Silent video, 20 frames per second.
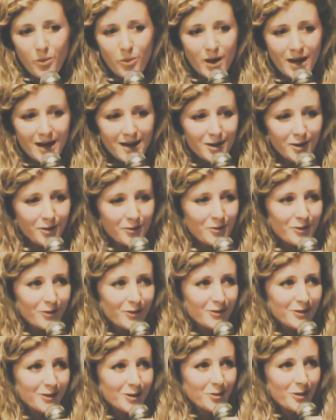way
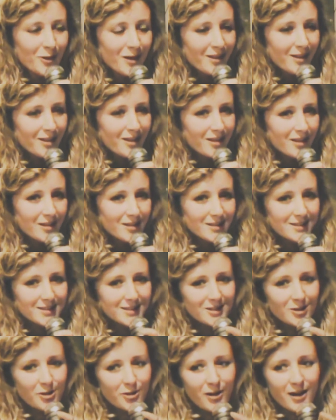of doing things.
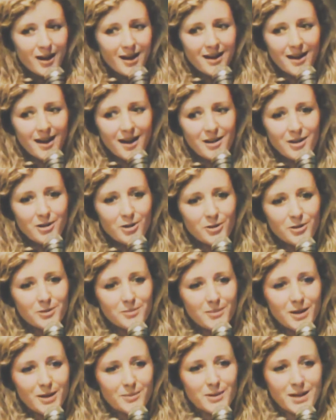So I
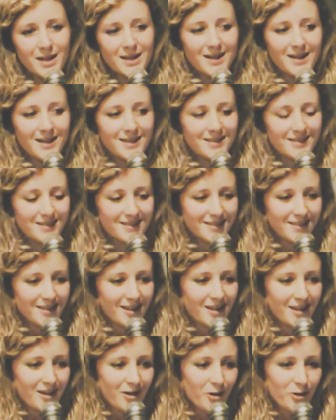thought maybe I can
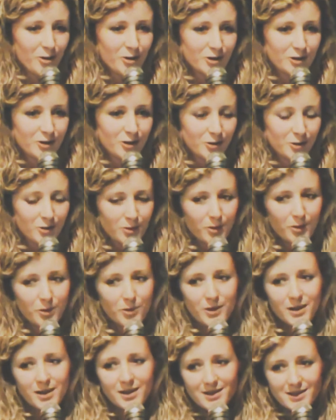also
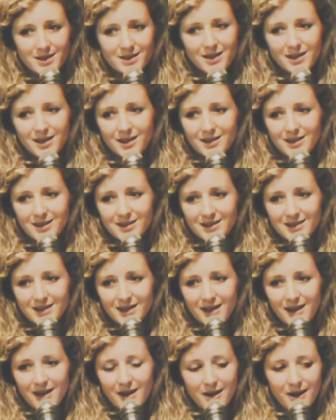do these things
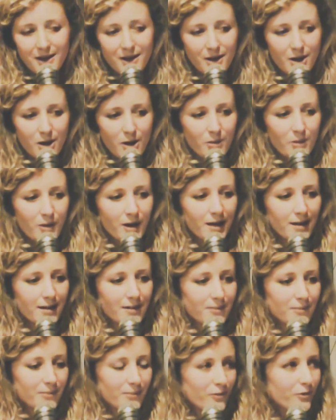
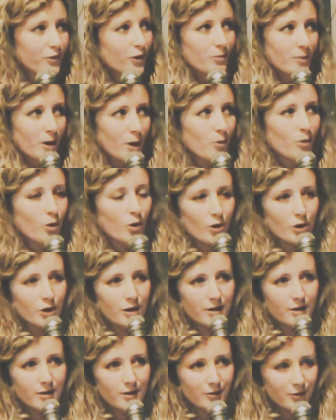when for my
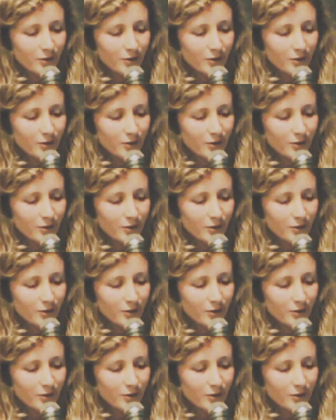work,